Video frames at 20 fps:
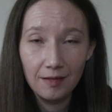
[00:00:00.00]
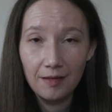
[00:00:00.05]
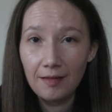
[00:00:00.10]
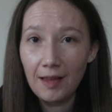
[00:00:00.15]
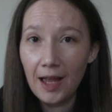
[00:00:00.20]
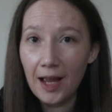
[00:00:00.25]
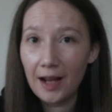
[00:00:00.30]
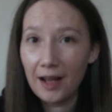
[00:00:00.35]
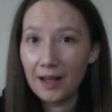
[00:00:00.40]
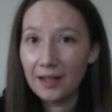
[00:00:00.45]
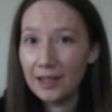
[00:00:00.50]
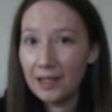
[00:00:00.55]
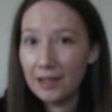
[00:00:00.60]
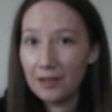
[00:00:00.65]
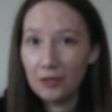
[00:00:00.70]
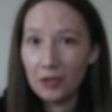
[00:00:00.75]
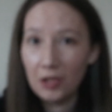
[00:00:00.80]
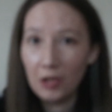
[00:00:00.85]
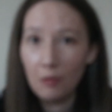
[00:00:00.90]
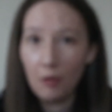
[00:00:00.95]
like a
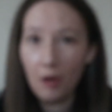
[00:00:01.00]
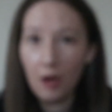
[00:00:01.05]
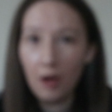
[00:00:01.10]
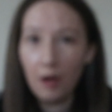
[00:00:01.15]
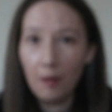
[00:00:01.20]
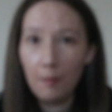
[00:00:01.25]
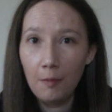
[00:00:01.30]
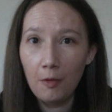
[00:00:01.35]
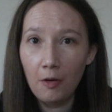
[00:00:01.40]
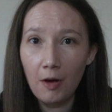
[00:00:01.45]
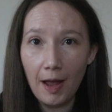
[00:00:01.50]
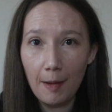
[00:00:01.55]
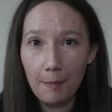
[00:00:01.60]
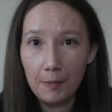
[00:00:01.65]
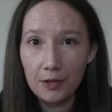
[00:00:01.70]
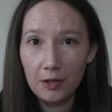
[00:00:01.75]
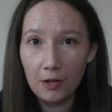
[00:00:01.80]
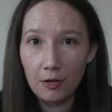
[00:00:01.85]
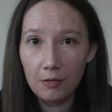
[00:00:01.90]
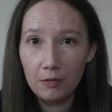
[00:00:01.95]
season 2 or more
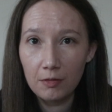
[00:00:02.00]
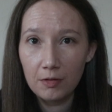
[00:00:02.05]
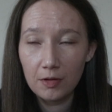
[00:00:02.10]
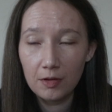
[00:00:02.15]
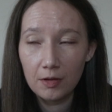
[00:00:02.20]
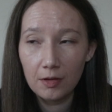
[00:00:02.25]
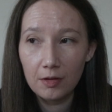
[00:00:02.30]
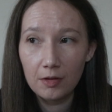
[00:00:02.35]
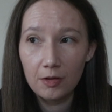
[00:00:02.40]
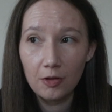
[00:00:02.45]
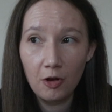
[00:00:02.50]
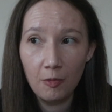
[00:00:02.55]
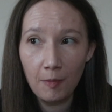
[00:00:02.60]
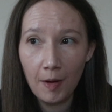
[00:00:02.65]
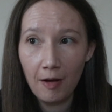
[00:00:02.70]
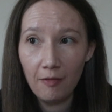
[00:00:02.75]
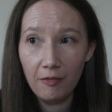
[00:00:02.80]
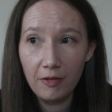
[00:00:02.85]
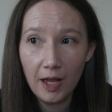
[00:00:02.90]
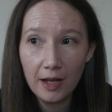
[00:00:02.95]
episodes to come
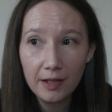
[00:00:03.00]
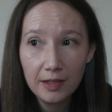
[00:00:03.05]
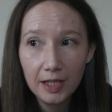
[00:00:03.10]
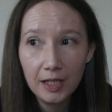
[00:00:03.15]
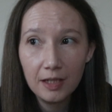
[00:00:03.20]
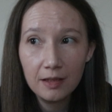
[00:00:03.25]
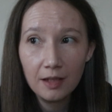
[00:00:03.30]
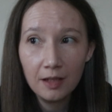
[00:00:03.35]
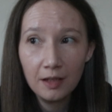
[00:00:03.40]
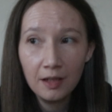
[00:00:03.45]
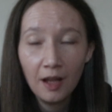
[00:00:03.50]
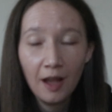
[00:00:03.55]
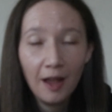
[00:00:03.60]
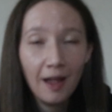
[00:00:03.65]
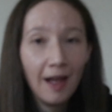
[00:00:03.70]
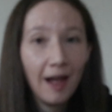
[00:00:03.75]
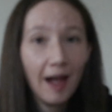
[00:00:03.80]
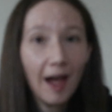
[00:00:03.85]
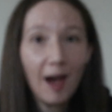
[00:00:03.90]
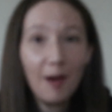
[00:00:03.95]
out for that season.
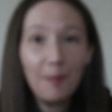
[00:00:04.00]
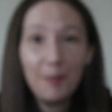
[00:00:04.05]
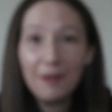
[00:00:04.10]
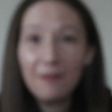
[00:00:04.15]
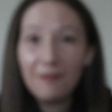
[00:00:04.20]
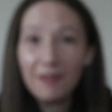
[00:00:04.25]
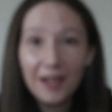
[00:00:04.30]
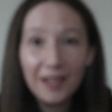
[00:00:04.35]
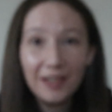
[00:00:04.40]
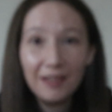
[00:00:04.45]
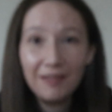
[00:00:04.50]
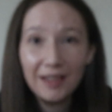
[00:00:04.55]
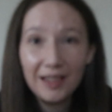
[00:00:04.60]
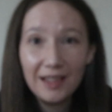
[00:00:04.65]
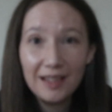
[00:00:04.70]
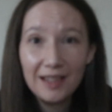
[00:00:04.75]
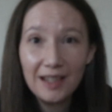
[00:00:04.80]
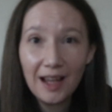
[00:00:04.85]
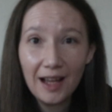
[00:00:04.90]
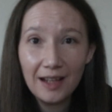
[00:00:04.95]
I'll be really,
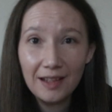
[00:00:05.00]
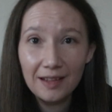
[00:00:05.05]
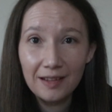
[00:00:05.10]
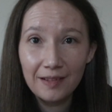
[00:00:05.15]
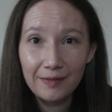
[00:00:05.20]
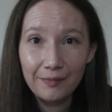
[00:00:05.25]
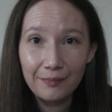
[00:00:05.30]
really sad.